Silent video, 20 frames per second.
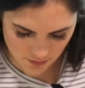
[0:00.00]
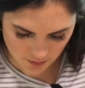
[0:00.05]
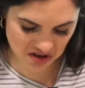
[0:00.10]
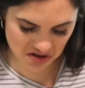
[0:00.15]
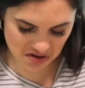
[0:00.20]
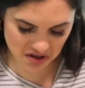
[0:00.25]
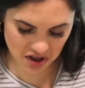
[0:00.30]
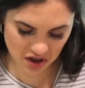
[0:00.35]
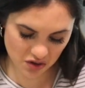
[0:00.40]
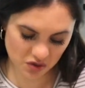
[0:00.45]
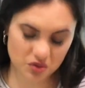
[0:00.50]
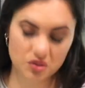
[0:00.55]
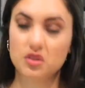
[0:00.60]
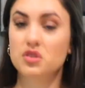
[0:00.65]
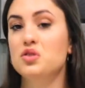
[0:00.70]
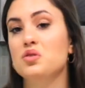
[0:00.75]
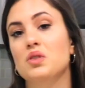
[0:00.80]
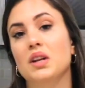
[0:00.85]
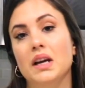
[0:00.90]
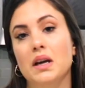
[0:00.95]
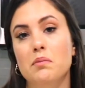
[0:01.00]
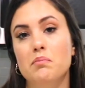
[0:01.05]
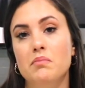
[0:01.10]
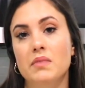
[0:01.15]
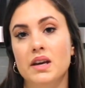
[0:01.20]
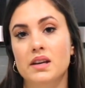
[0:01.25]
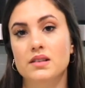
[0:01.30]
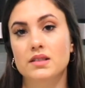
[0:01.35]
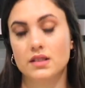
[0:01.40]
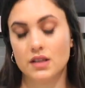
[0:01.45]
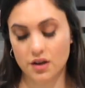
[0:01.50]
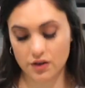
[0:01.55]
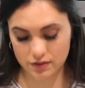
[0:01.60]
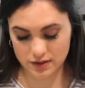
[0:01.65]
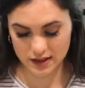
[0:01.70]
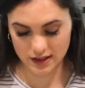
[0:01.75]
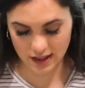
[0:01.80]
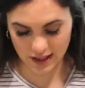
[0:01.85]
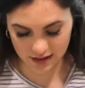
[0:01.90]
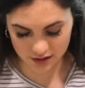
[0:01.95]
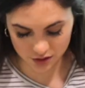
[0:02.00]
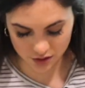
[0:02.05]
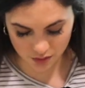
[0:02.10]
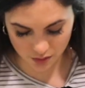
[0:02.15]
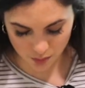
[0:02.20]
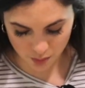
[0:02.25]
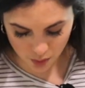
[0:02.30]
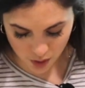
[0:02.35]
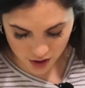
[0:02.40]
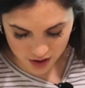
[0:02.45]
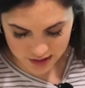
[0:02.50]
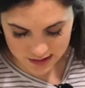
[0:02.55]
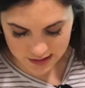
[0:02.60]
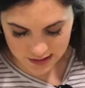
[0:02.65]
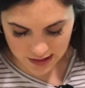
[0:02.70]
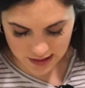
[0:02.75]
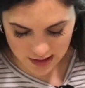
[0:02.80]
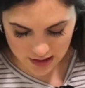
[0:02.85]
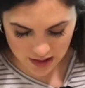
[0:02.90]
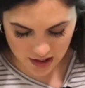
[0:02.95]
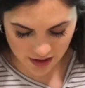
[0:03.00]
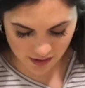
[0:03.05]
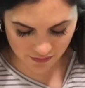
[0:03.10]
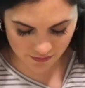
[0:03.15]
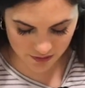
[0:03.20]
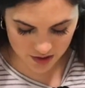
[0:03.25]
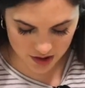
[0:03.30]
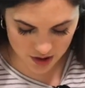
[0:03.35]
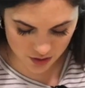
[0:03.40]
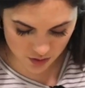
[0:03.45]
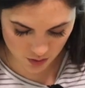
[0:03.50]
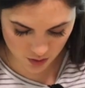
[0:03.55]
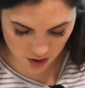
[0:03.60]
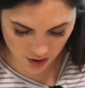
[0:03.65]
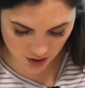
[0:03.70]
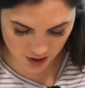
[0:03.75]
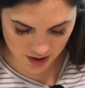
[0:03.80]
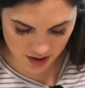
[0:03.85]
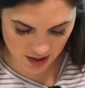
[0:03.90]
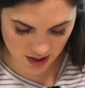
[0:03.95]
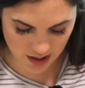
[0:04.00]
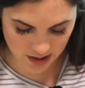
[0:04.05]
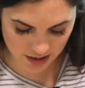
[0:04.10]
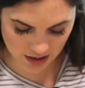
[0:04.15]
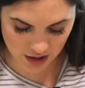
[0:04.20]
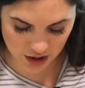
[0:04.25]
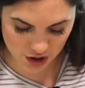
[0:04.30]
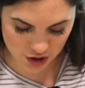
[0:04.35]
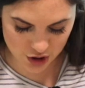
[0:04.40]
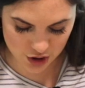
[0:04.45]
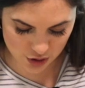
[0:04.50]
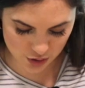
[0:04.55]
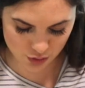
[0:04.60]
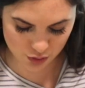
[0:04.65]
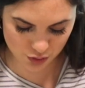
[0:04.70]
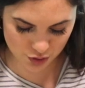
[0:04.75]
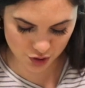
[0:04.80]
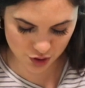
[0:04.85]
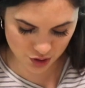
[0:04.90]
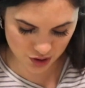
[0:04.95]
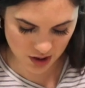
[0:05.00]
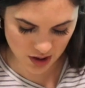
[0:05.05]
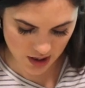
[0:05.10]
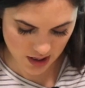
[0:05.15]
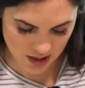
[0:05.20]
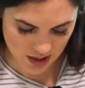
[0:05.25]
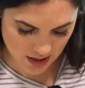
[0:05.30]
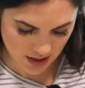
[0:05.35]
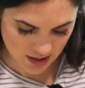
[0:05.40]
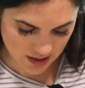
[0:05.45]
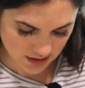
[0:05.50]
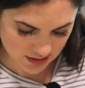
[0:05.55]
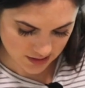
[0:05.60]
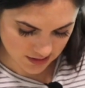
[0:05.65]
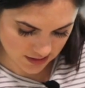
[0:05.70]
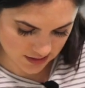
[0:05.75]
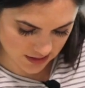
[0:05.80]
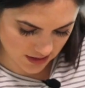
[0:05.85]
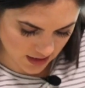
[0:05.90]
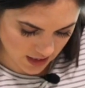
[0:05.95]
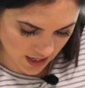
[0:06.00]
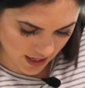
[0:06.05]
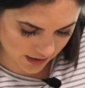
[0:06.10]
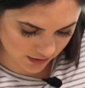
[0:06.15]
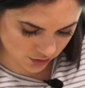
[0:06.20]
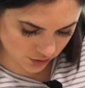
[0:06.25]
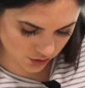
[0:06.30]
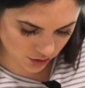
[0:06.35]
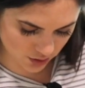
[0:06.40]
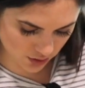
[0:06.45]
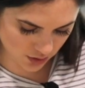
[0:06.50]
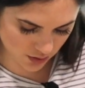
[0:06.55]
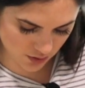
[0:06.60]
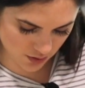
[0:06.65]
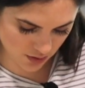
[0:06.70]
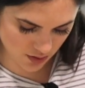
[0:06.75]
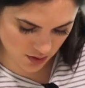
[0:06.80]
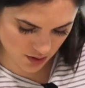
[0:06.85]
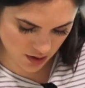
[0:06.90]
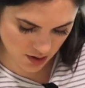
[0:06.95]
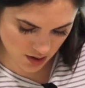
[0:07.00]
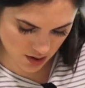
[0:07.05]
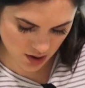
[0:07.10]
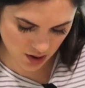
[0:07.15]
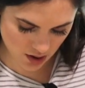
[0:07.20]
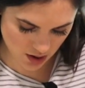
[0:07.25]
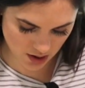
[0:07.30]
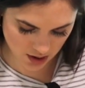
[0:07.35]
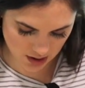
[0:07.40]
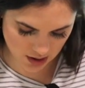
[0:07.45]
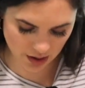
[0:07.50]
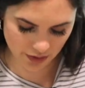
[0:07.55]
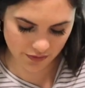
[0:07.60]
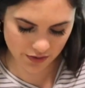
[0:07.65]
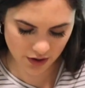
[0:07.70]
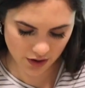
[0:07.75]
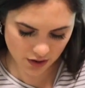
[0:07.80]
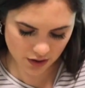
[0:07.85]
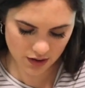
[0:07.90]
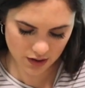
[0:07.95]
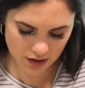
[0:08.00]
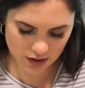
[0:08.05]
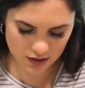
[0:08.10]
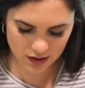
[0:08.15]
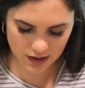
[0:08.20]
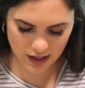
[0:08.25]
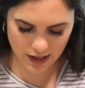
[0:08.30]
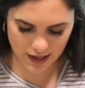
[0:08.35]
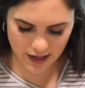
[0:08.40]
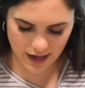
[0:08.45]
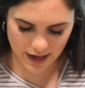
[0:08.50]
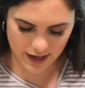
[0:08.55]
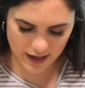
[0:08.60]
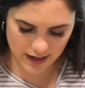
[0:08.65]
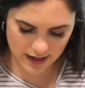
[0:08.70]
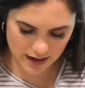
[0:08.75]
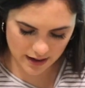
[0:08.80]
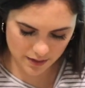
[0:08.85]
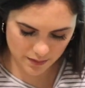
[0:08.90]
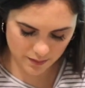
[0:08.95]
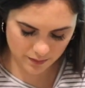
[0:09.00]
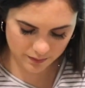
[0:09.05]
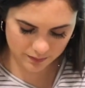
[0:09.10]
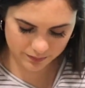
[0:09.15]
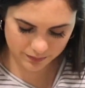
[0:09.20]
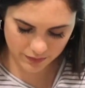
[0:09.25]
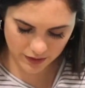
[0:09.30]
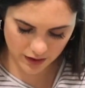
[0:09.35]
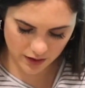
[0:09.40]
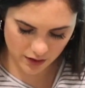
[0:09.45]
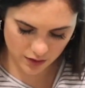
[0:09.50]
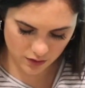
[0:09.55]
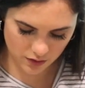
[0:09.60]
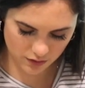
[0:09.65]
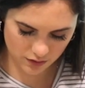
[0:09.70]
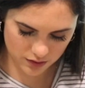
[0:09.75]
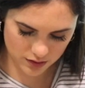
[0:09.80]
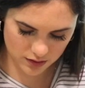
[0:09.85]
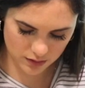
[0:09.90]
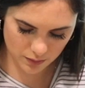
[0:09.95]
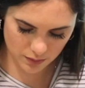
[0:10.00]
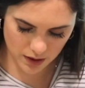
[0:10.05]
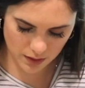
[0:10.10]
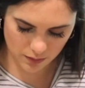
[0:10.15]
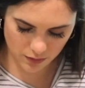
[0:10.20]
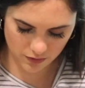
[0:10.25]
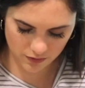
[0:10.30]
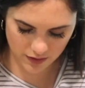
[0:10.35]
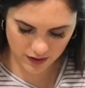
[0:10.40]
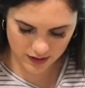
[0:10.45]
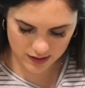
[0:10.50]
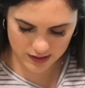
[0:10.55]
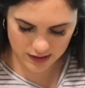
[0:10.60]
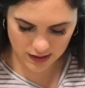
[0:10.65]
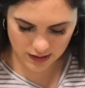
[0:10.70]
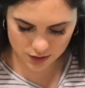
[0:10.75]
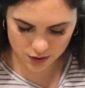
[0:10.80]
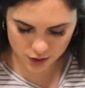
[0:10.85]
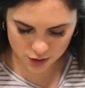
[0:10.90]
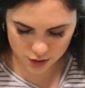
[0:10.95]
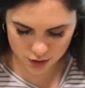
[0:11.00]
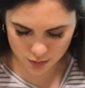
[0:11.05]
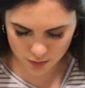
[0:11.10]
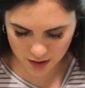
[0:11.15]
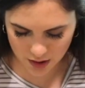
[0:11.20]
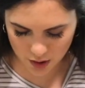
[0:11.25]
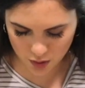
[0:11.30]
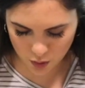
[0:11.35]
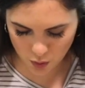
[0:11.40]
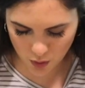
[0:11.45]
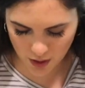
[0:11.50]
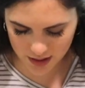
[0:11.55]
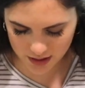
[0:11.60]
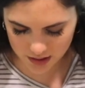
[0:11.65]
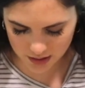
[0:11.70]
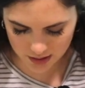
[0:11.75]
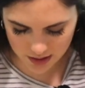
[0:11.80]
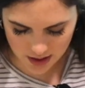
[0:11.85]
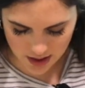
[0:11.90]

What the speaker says: You can also do like a mix of cilantro and parsley if you are not a huge cilantro lover like I am. I know some people find cilantro to be quite